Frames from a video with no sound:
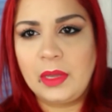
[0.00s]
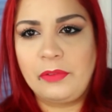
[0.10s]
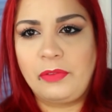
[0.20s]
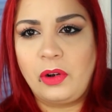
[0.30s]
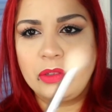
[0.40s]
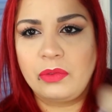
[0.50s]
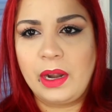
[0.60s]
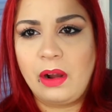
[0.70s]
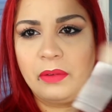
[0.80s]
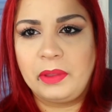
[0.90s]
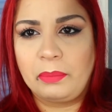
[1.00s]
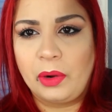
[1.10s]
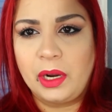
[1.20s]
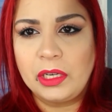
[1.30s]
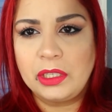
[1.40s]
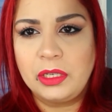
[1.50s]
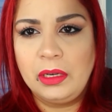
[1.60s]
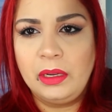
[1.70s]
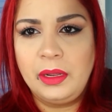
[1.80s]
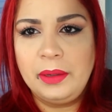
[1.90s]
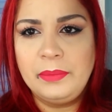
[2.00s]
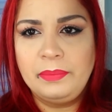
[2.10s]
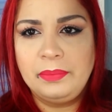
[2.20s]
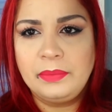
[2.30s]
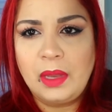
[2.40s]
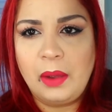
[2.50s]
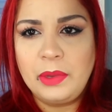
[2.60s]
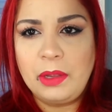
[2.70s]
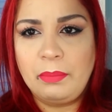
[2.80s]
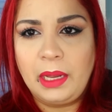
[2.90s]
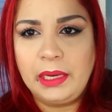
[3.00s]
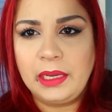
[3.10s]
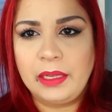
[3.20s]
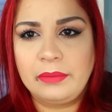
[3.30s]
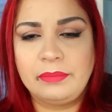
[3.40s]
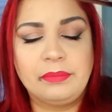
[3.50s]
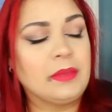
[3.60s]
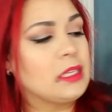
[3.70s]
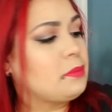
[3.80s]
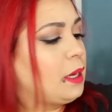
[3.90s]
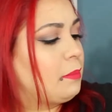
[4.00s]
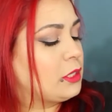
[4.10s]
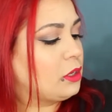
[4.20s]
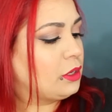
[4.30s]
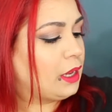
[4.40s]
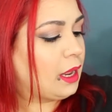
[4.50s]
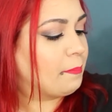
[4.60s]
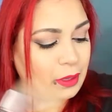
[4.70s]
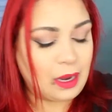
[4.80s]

It falls right off the brush. And when you blend it, that's pretty much all you get.